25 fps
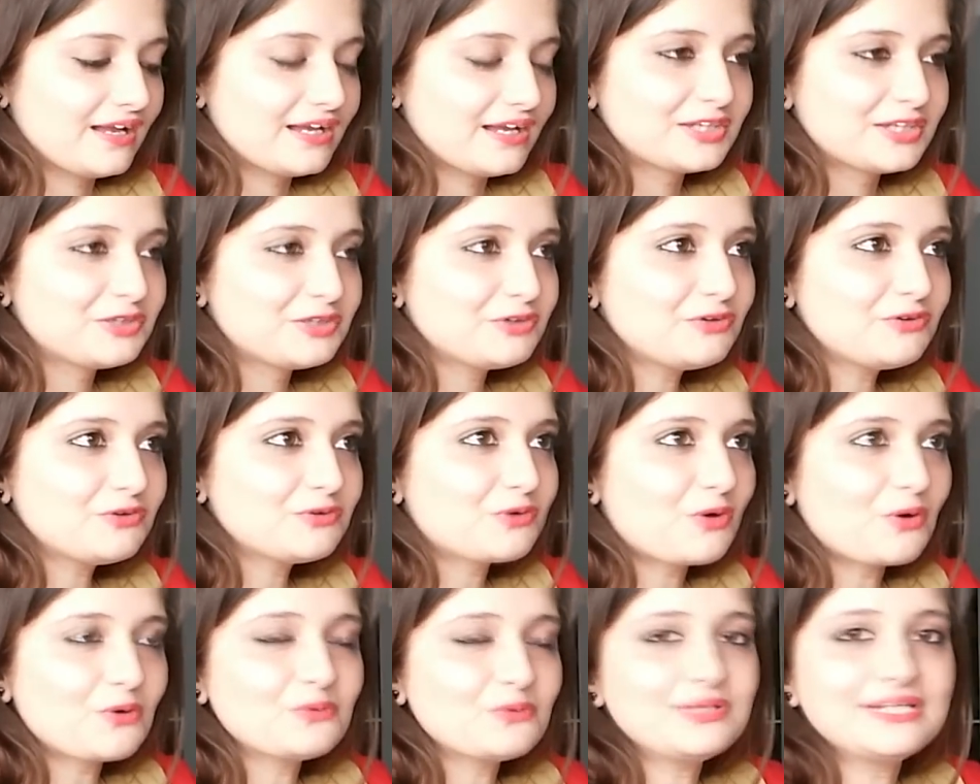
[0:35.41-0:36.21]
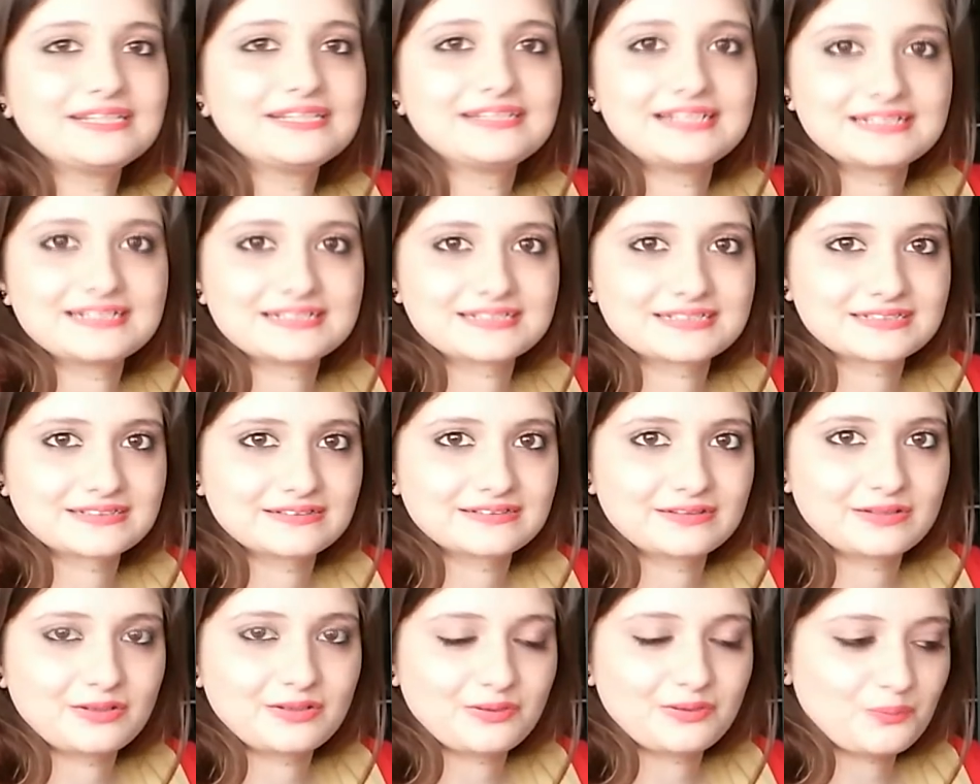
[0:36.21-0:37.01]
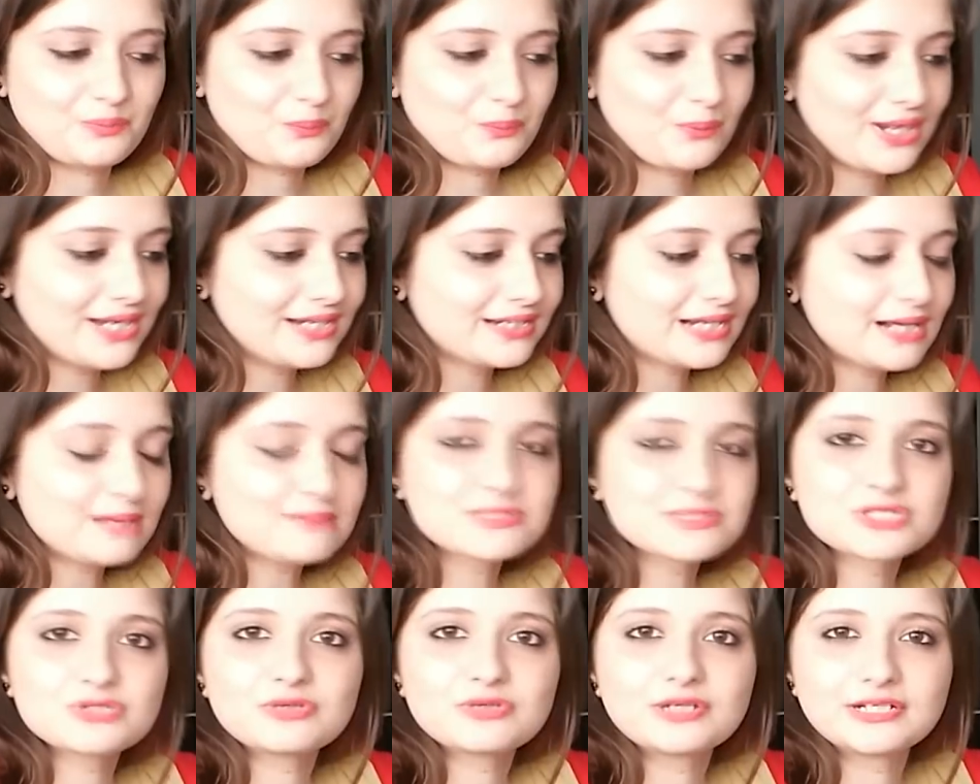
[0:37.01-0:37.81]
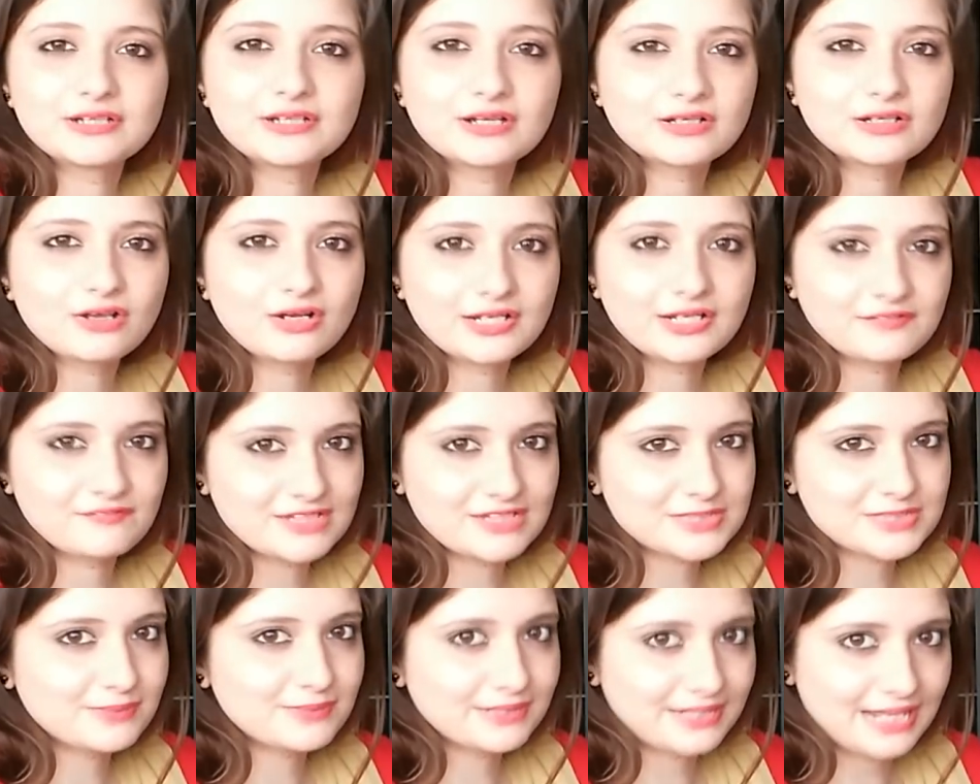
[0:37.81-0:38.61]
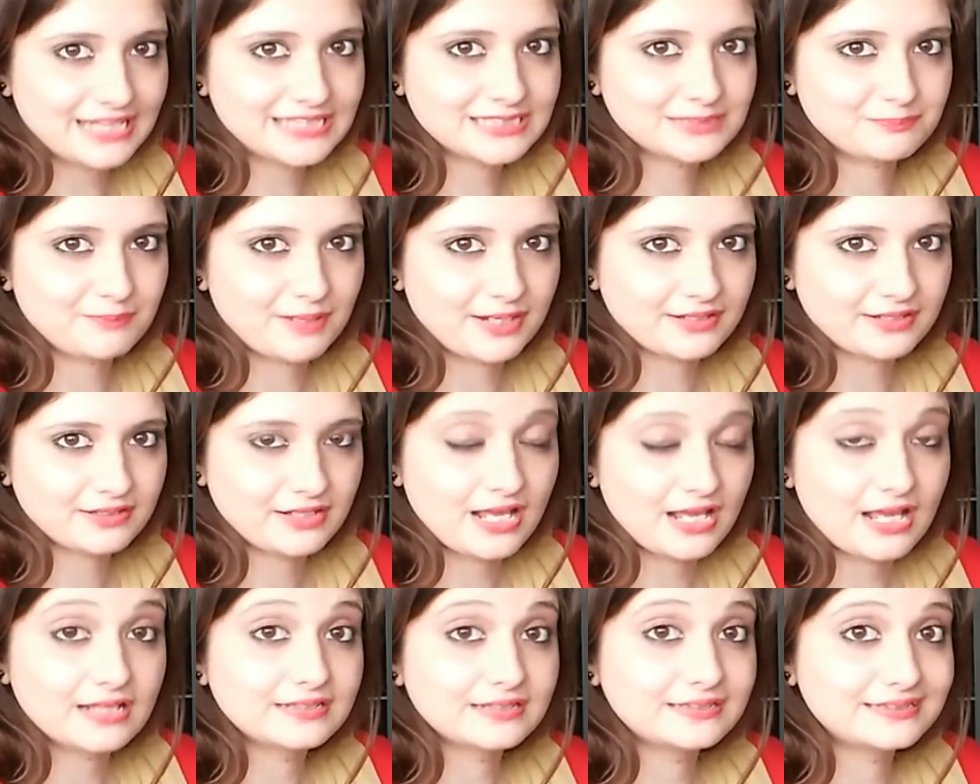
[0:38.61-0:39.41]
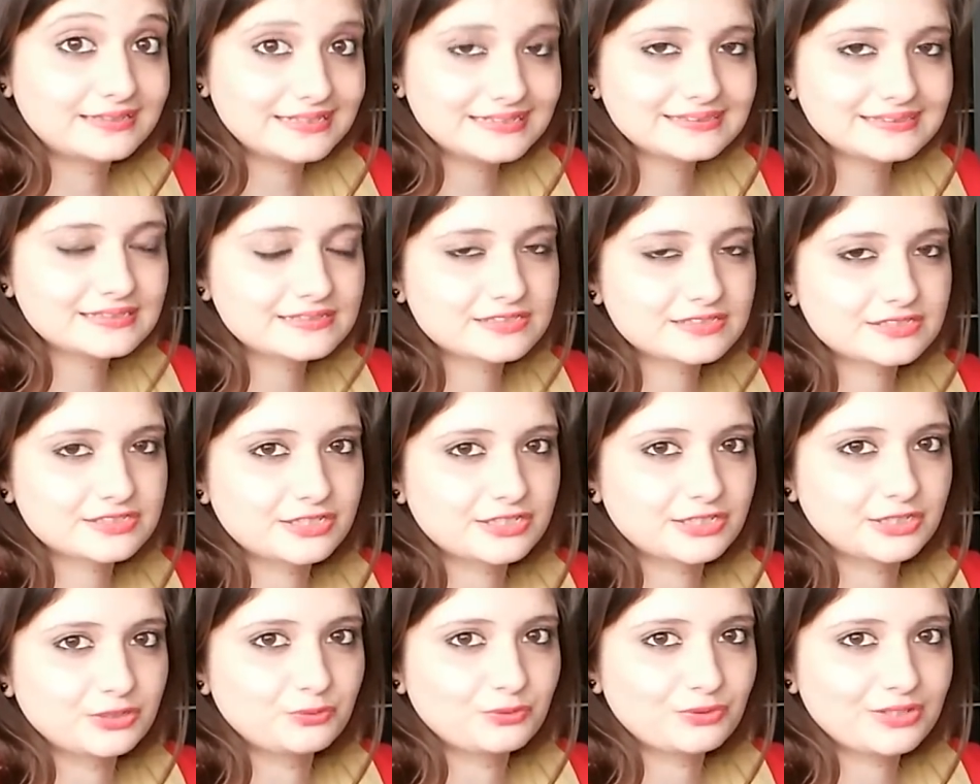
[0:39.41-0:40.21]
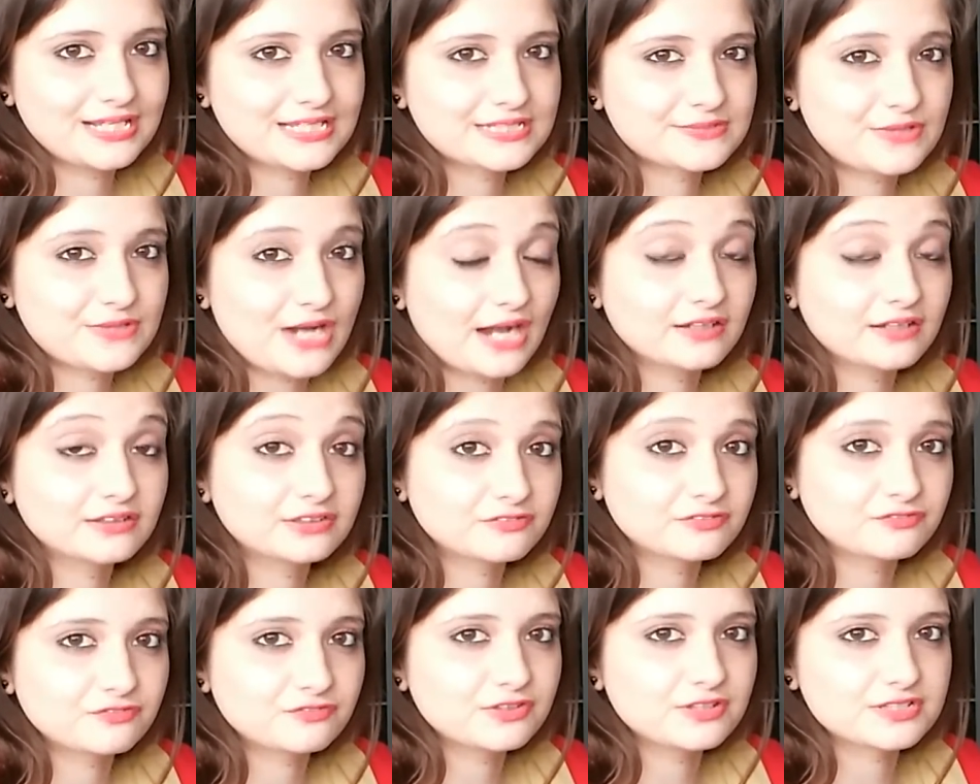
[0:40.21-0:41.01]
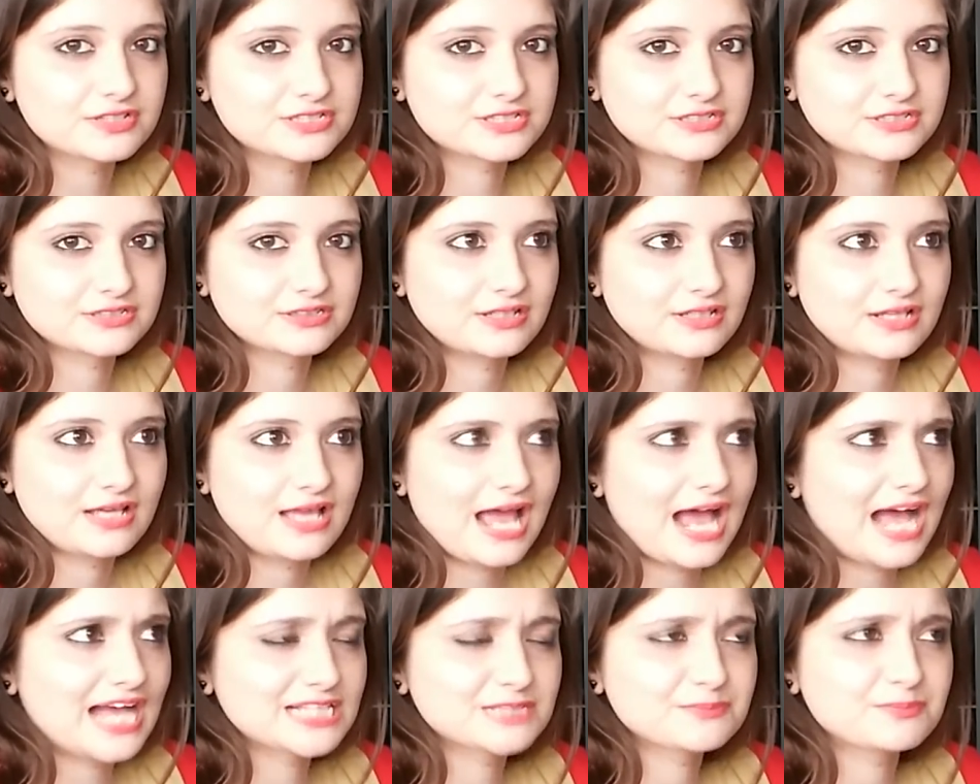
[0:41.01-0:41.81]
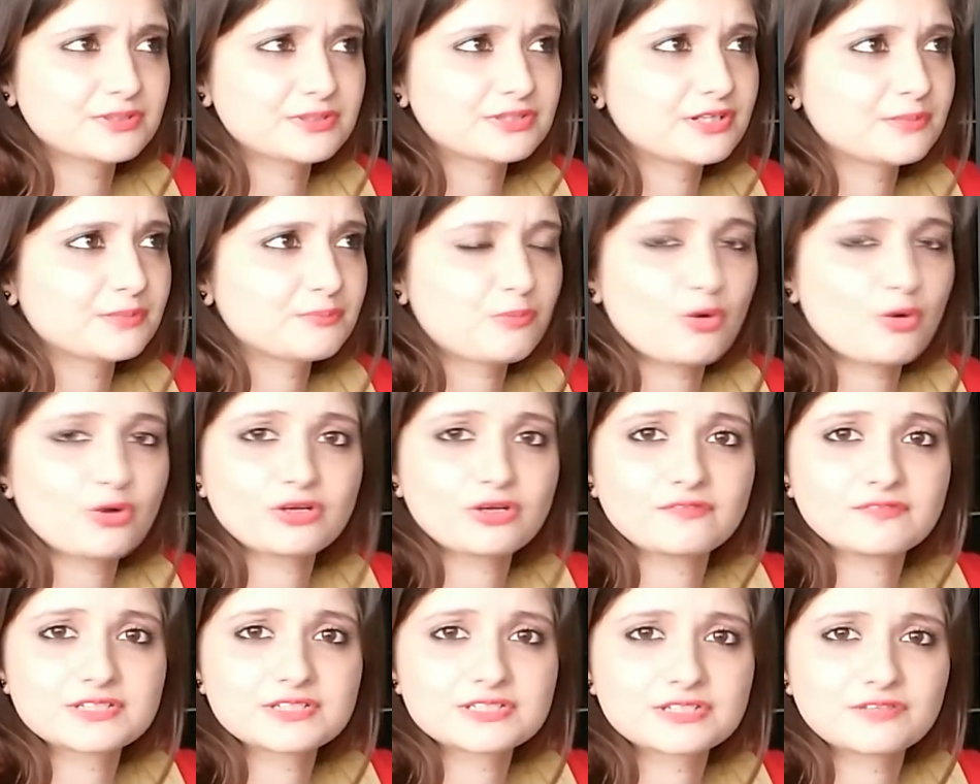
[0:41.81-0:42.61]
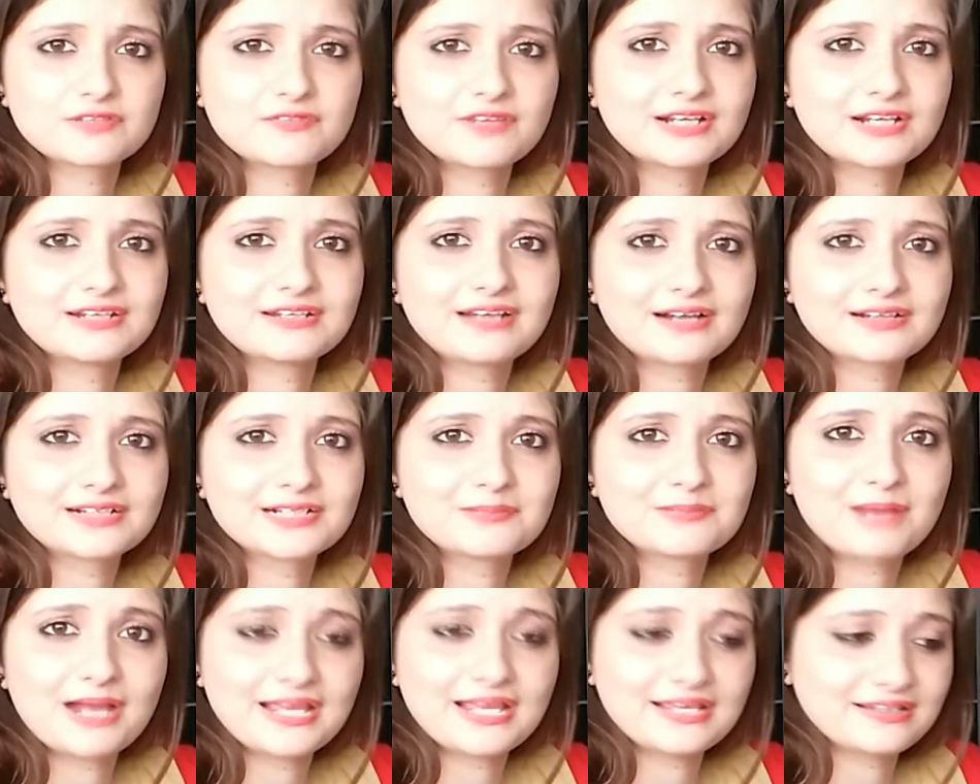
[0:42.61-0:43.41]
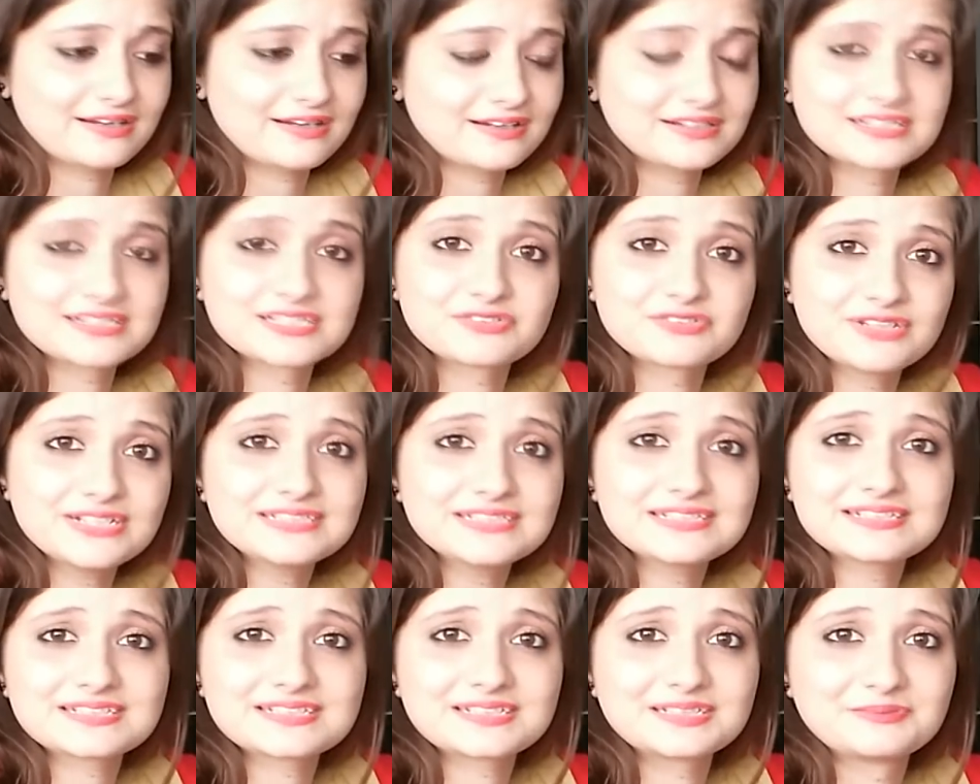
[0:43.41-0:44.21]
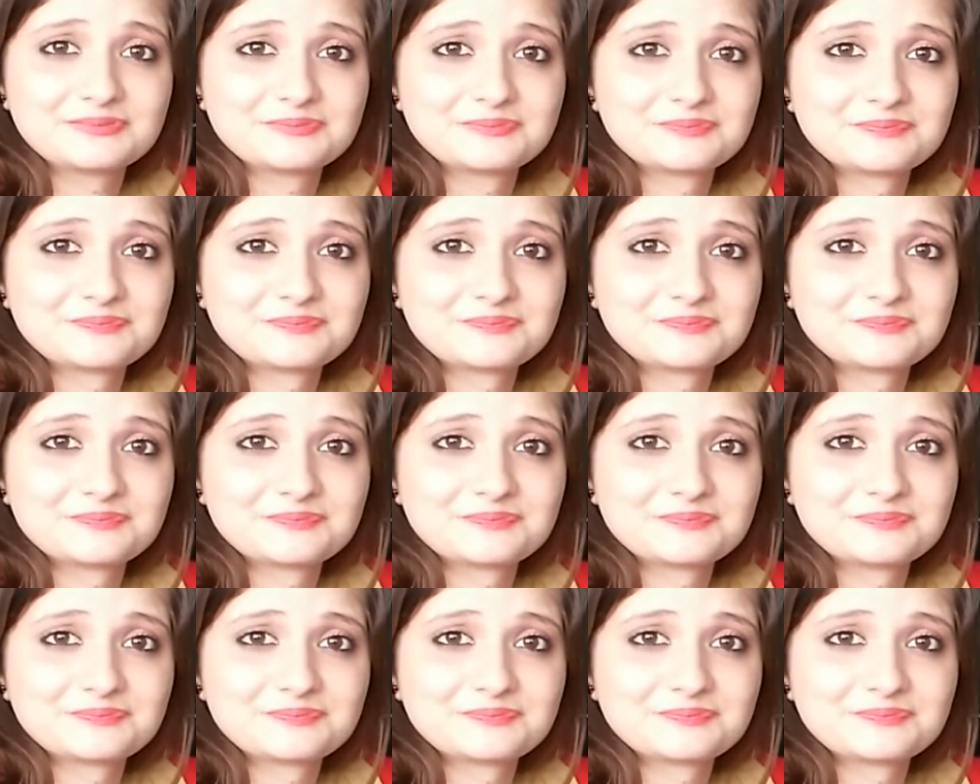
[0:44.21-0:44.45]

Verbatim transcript: You know, not only this, when it comes to return on investment aspect, this institute is ranked the first, as per the report of the survey conducted by the Career 360.